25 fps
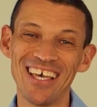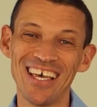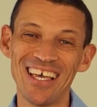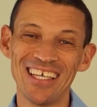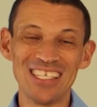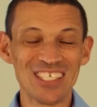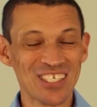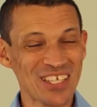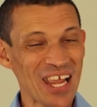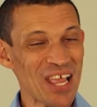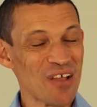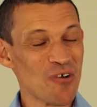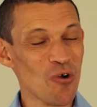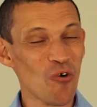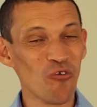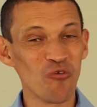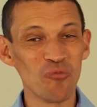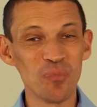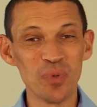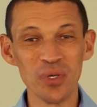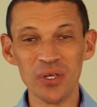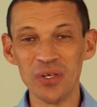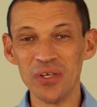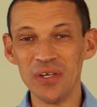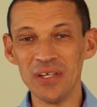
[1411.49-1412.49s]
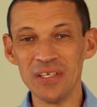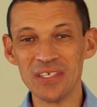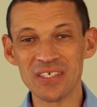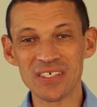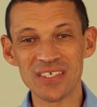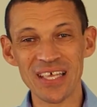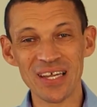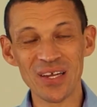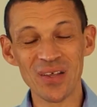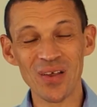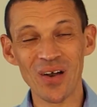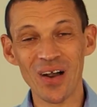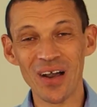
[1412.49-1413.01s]
And shake off burdens
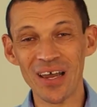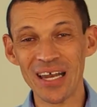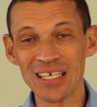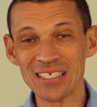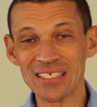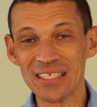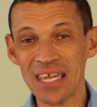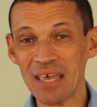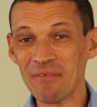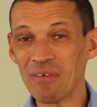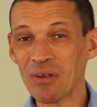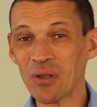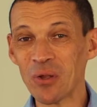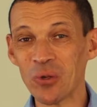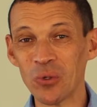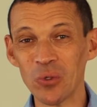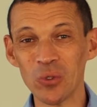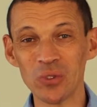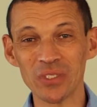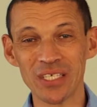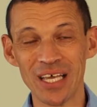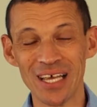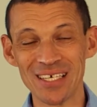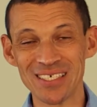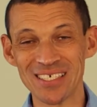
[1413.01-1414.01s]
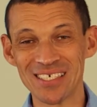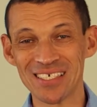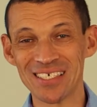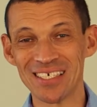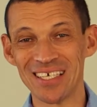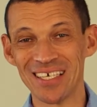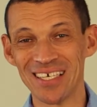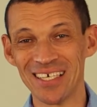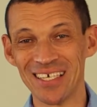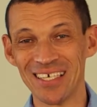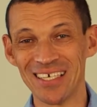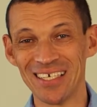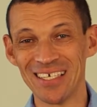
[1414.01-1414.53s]
that God has never called us
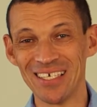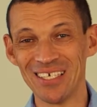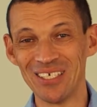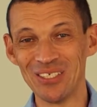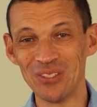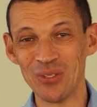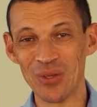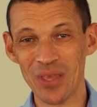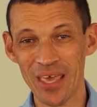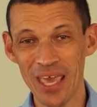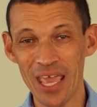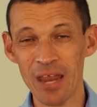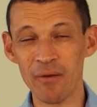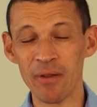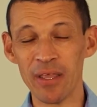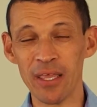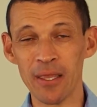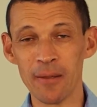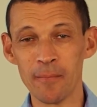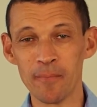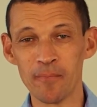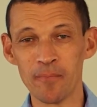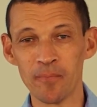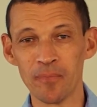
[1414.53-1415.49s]
to carry.